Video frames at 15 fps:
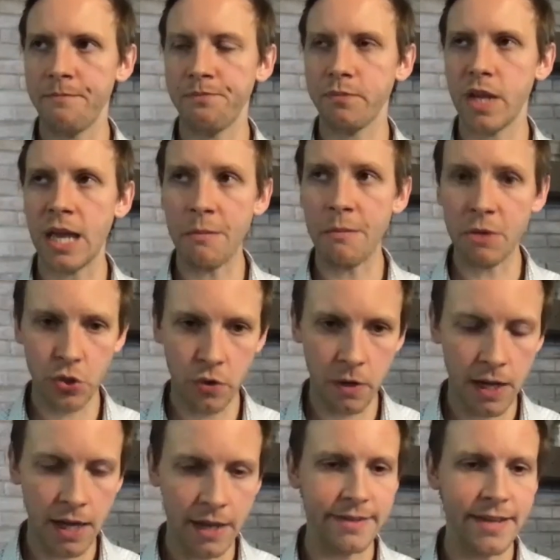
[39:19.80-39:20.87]

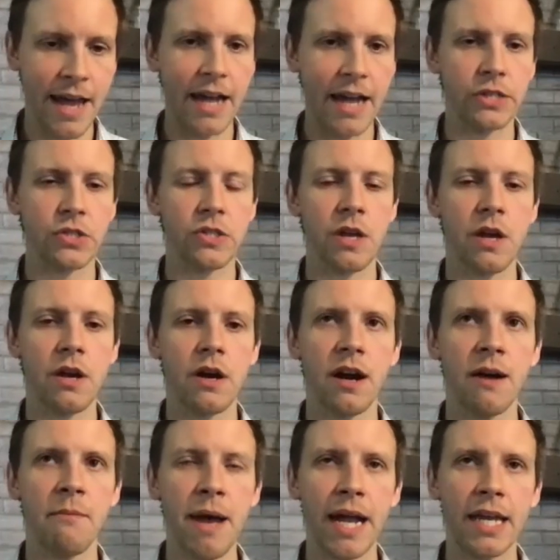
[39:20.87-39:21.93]
imagery and text
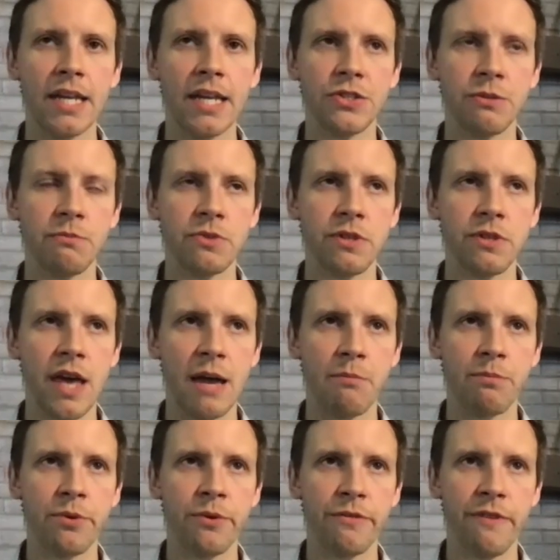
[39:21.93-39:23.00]
are mechanisms that
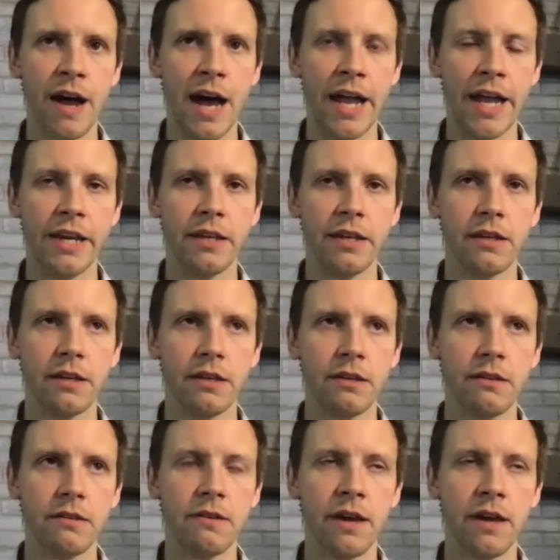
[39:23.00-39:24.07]
provide
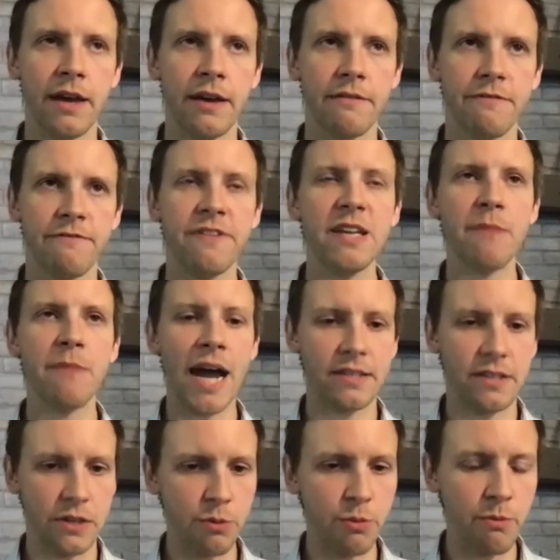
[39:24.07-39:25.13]
feedback
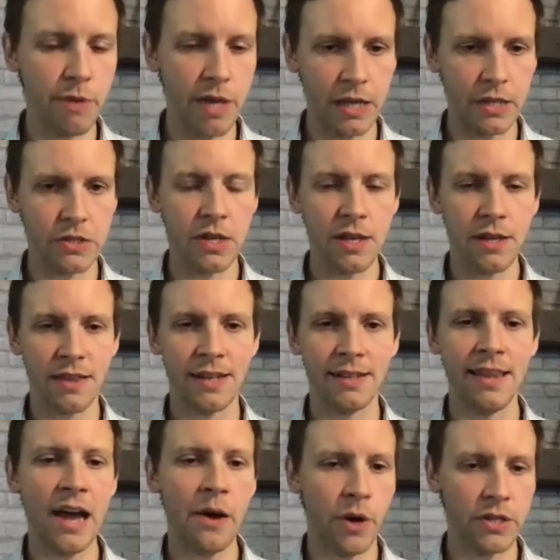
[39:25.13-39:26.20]
to human beings that
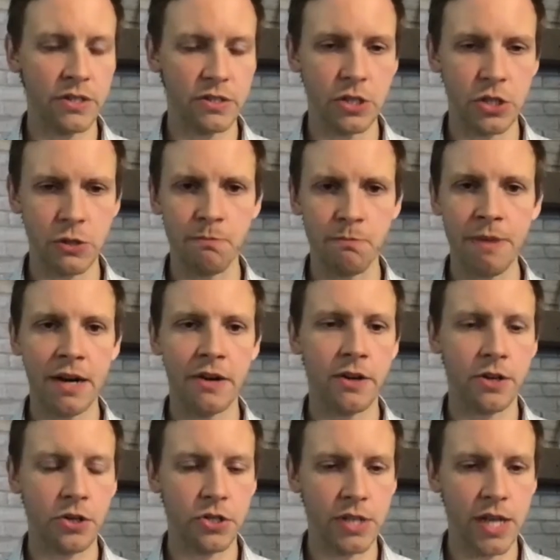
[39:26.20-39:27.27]
allow us to just better
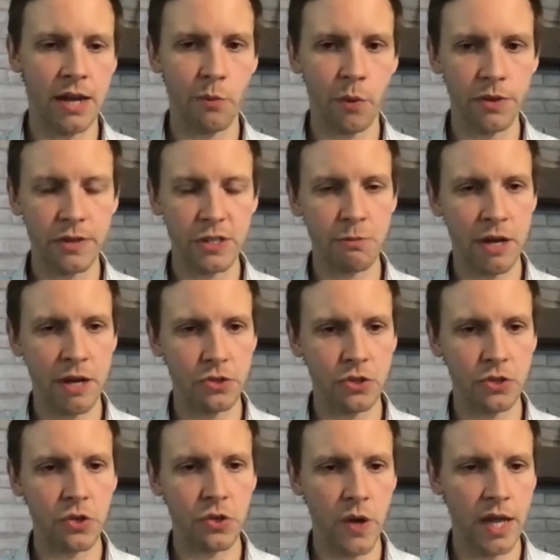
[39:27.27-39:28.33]
understand what these models are
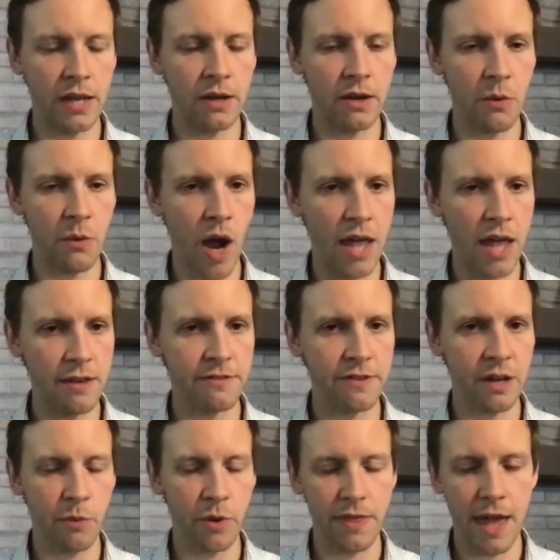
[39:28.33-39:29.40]
doing and why they've
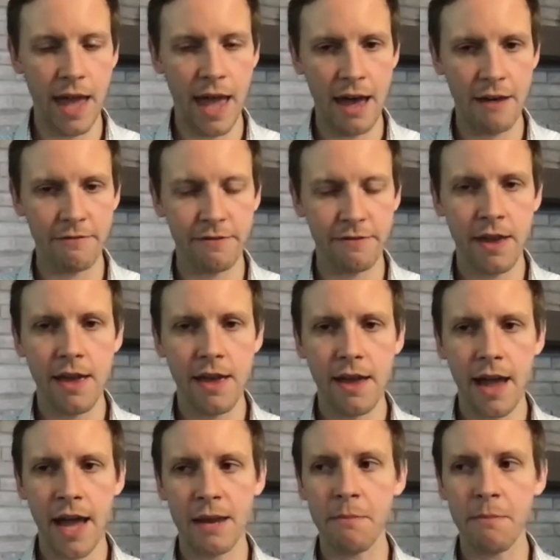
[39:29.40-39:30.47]
done what they have.
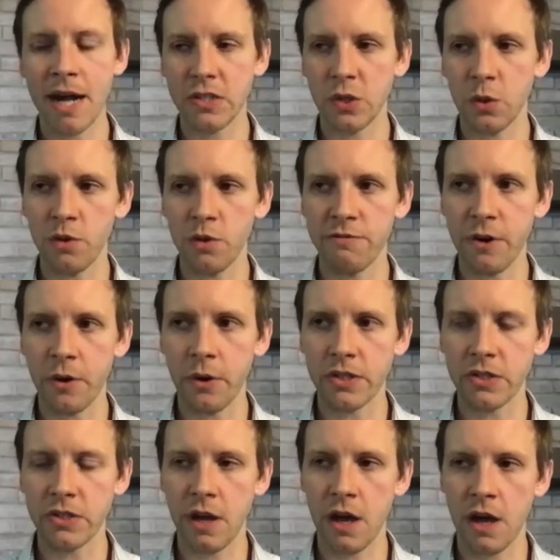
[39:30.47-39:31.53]
And at Modzy, we
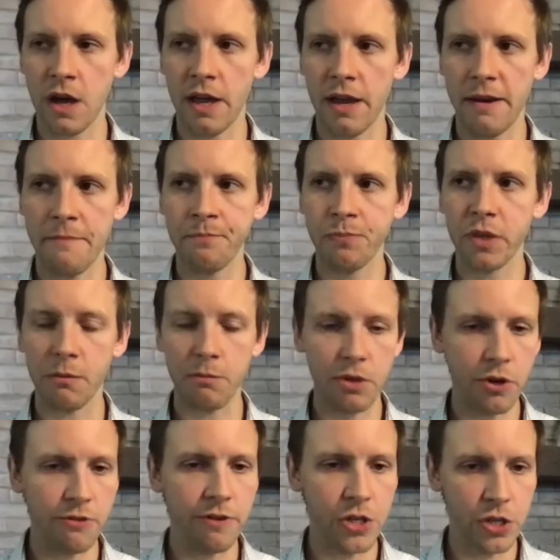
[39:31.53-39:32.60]
focused on
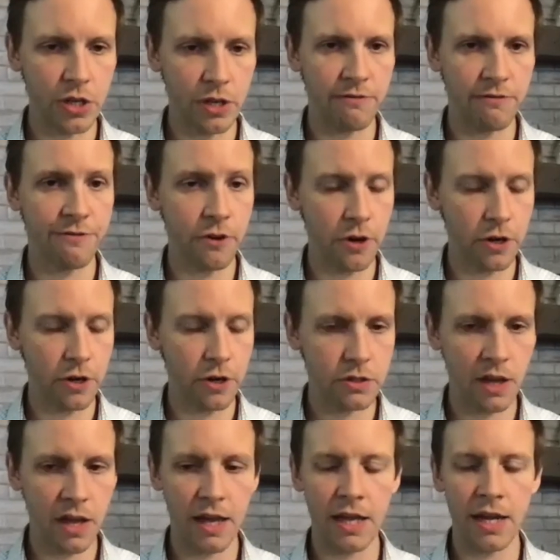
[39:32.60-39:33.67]
computer vision first,
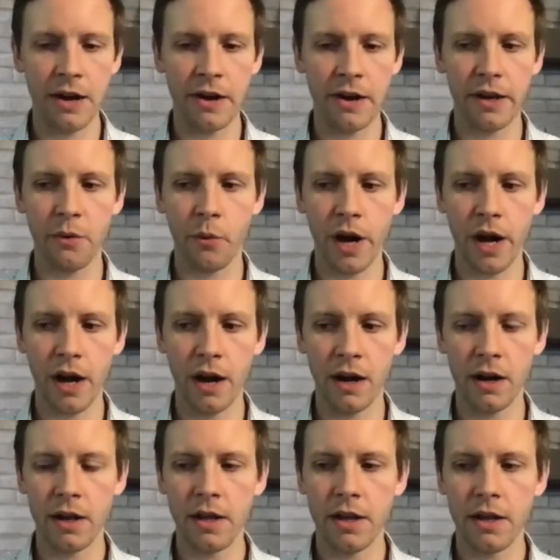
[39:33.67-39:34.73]
an area
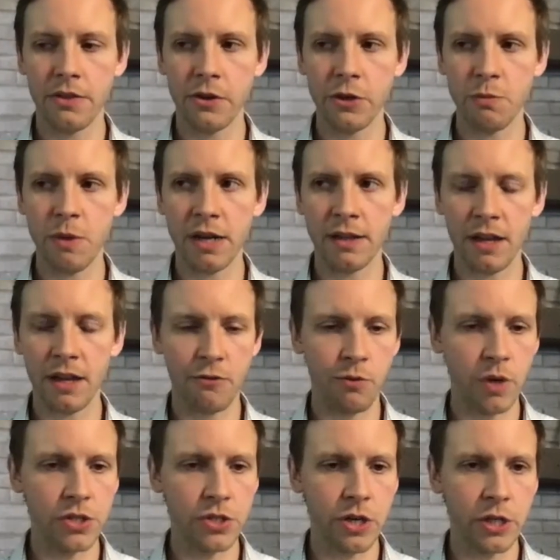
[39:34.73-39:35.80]
where there's been a lot of
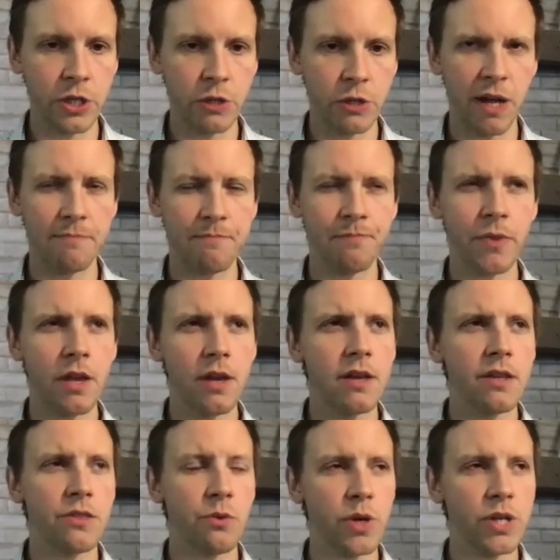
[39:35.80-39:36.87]
research, but
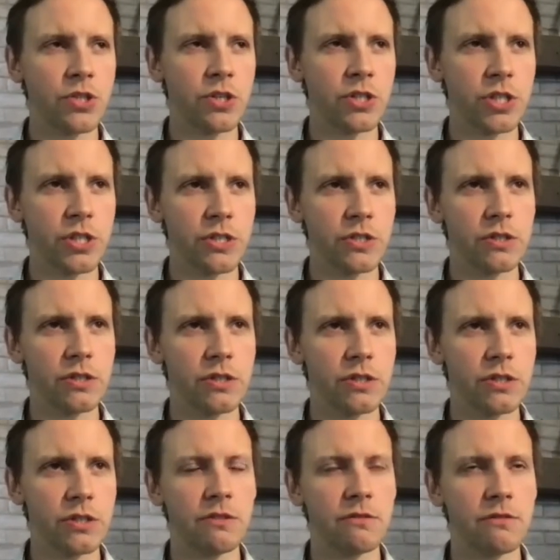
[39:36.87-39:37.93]
the research
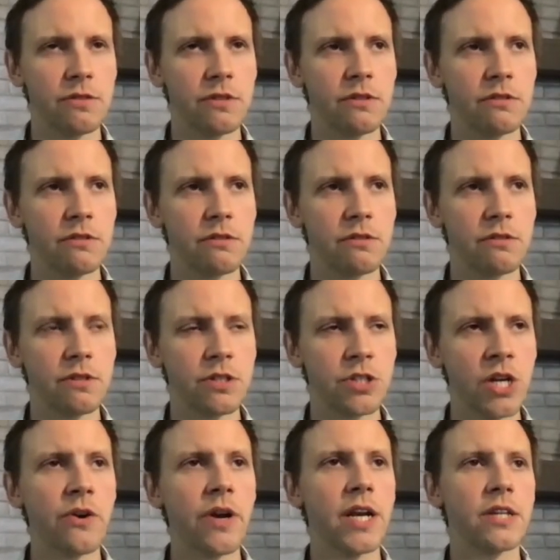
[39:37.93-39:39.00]
has
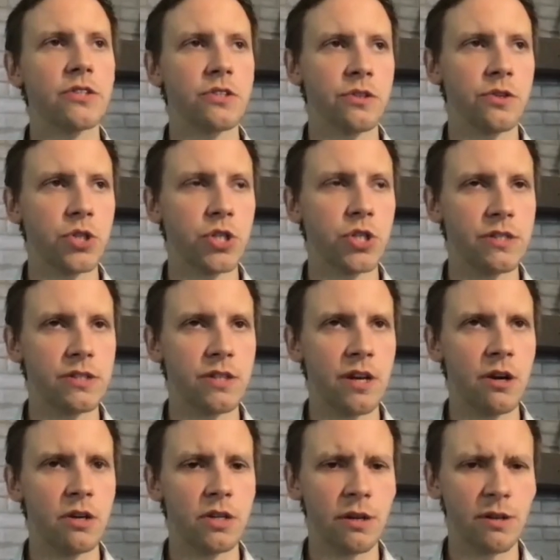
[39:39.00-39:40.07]
generated solutions that
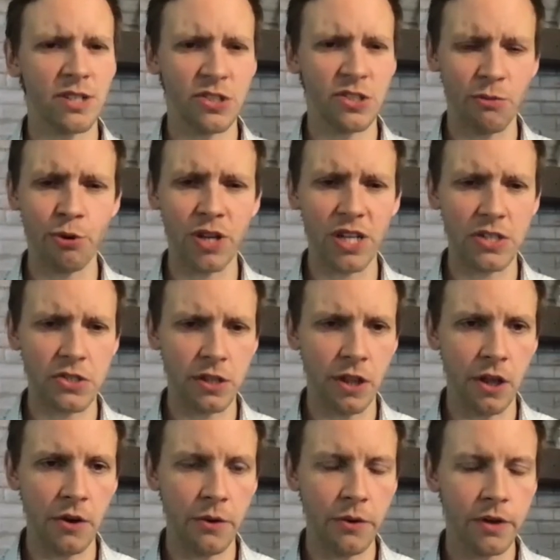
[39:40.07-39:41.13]
are still pretty
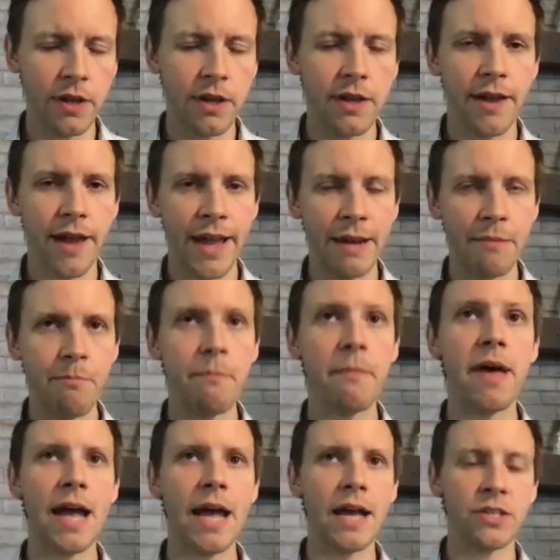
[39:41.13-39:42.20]
slow. And
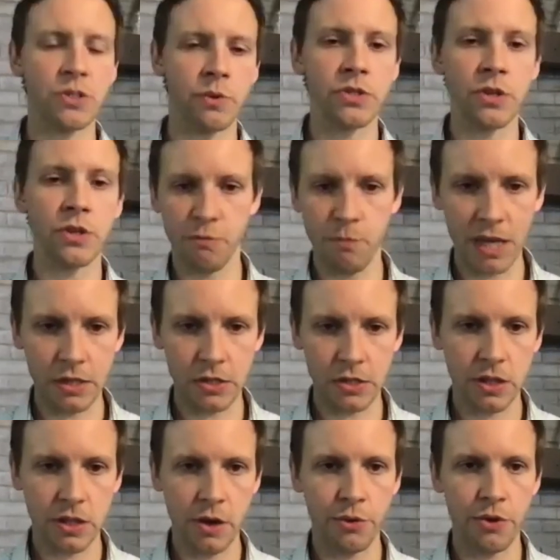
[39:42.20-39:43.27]
as a result of being
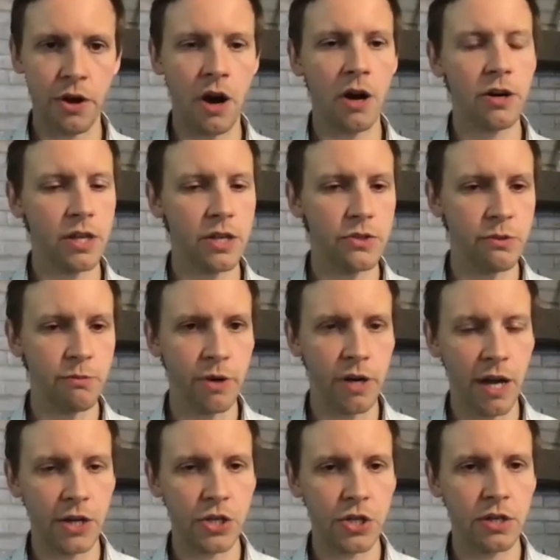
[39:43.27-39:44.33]
slow, they're hard to use in
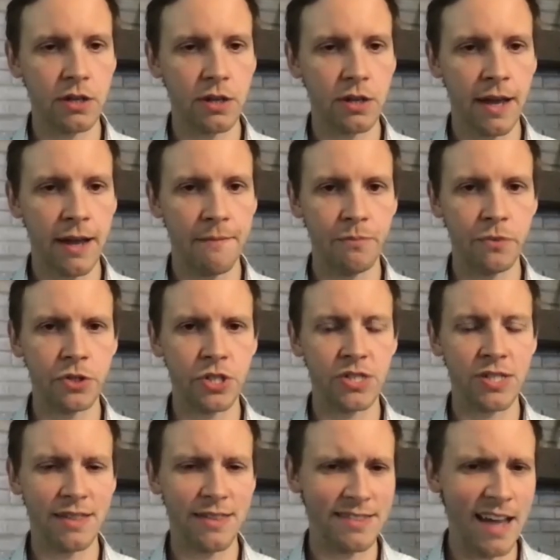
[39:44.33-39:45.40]
production. There's just
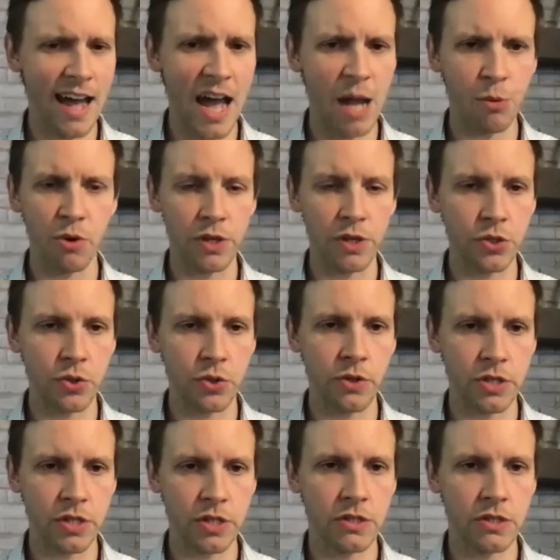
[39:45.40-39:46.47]
not the time or
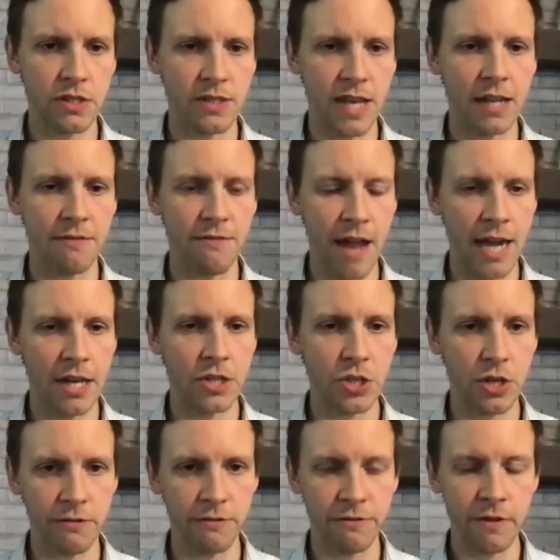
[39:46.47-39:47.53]
resources to take advantage
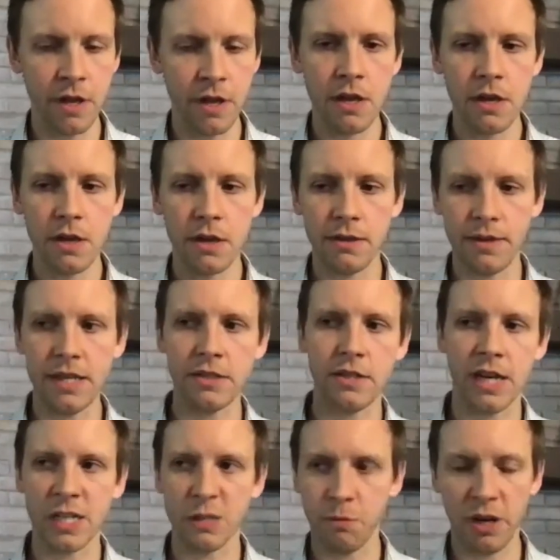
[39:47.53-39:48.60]
of these
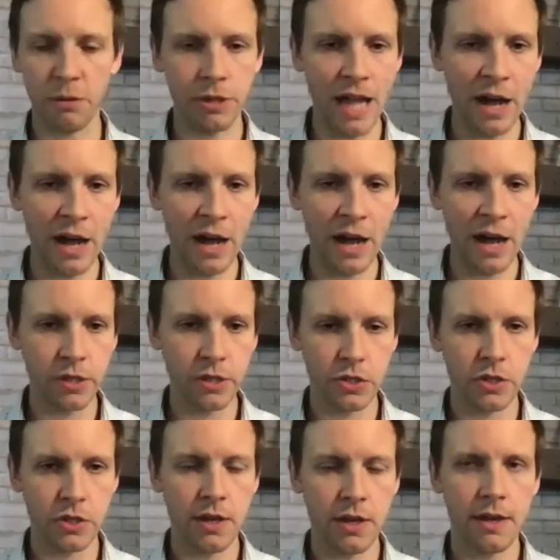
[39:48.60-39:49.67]
explainable outputs.